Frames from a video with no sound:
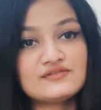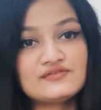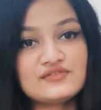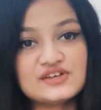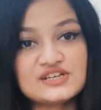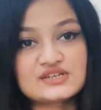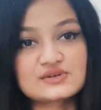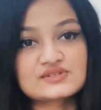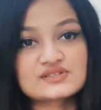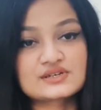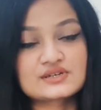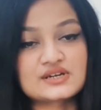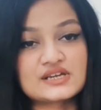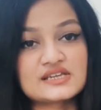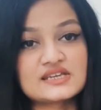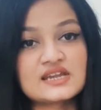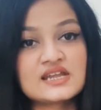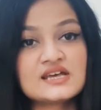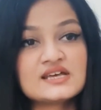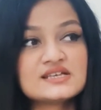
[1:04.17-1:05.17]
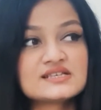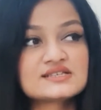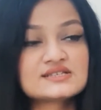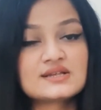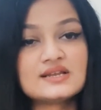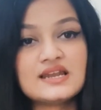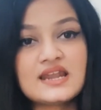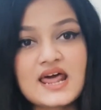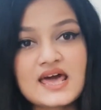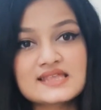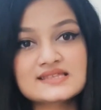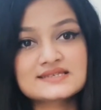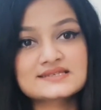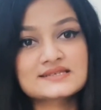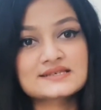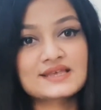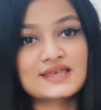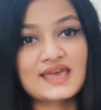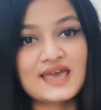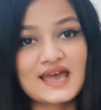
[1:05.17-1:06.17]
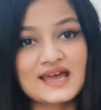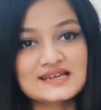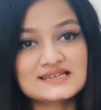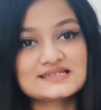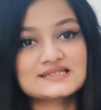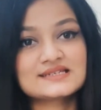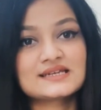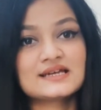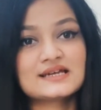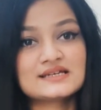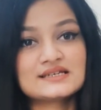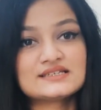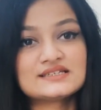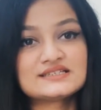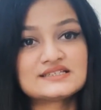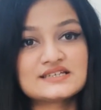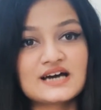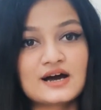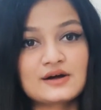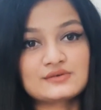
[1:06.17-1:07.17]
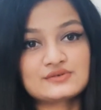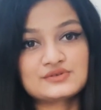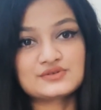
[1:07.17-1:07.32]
video screen. So let's get down